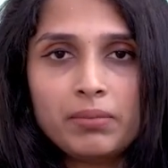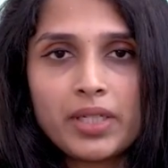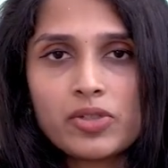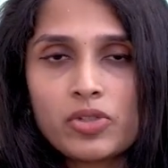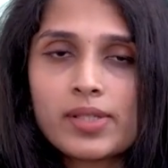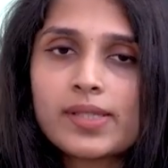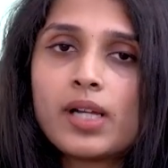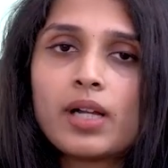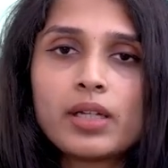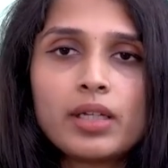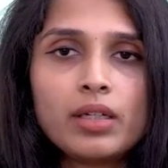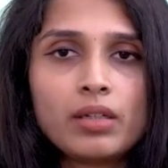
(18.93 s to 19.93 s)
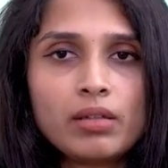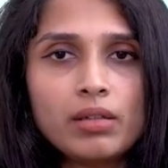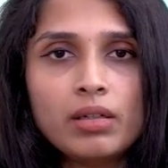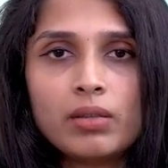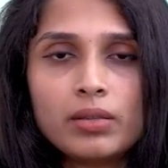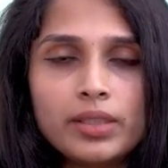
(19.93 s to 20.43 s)
because you're stuck in
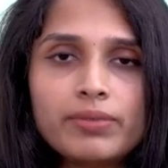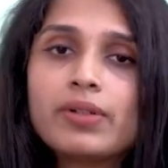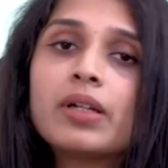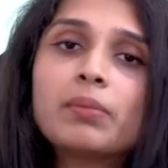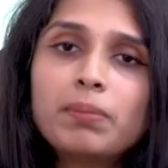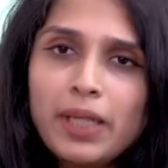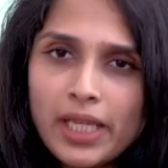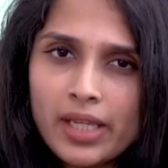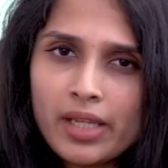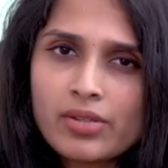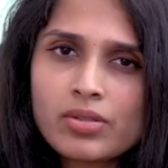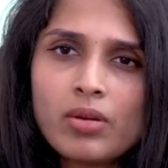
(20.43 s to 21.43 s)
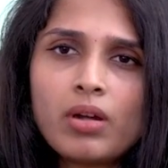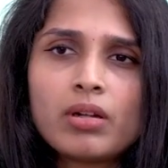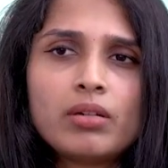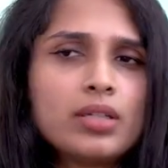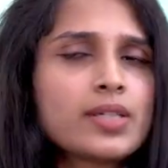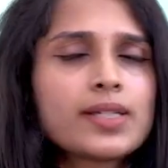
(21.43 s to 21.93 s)
a different place or
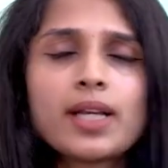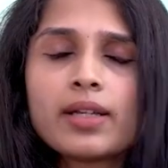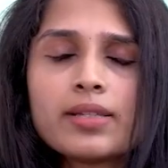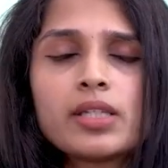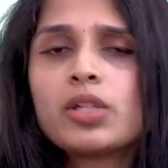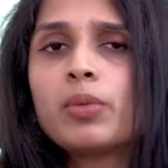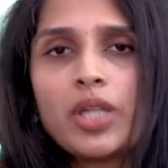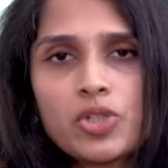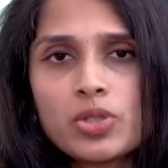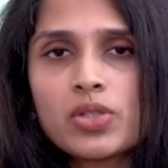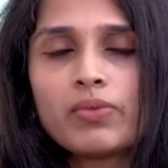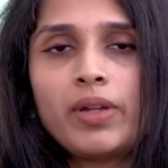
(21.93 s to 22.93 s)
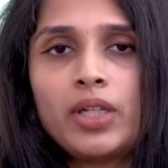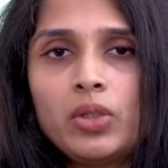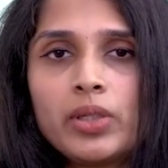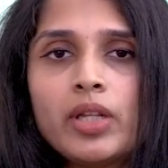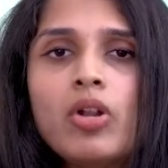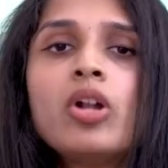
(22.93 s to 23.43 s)
stuck in situations when you
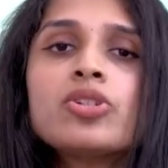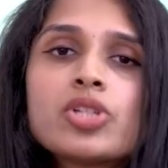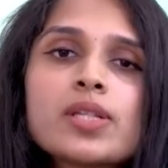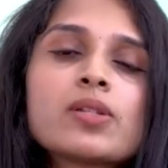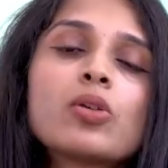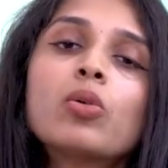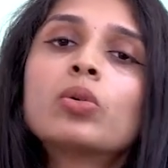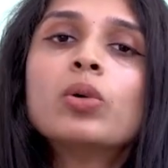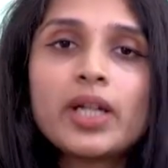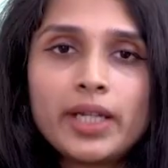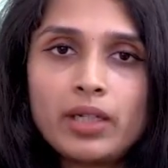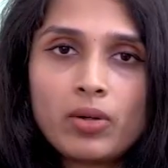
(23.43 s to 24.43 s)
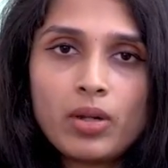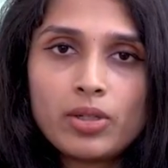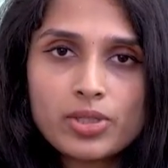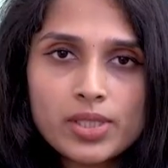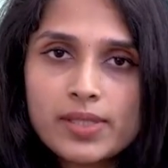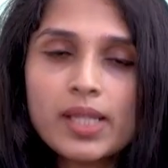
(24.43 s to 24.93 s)
cannot just go to a
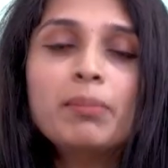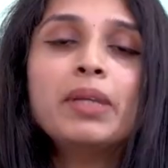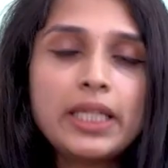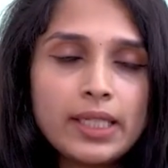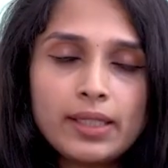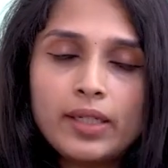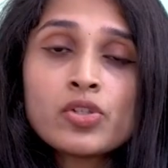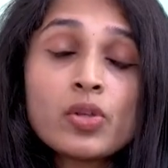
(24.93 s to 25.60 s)
gynecologist immediately.